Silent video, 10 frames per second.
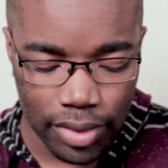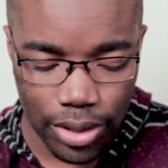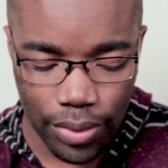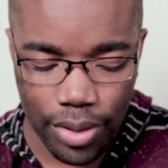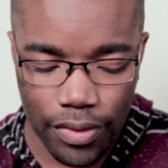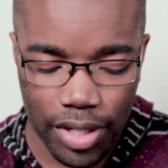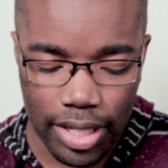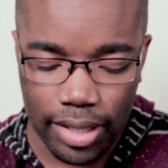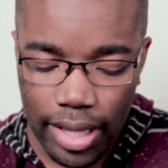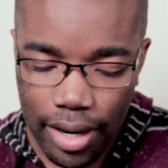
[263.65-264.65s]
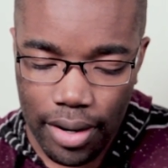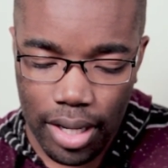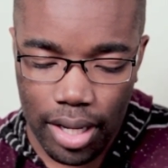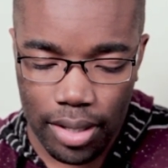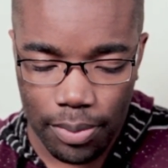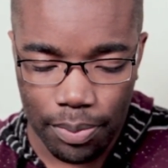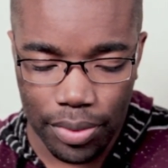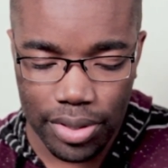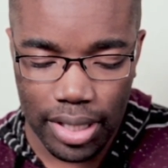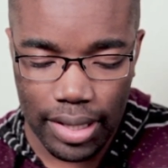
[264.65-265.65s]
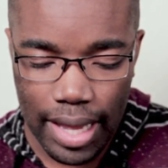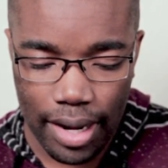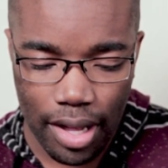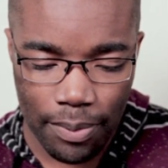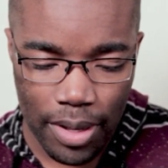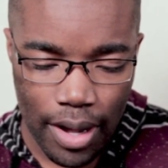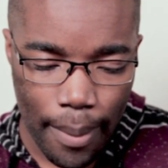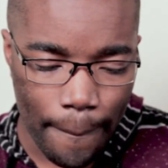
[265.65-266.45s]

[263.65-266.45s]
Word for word: going over to clarity, boosting that up,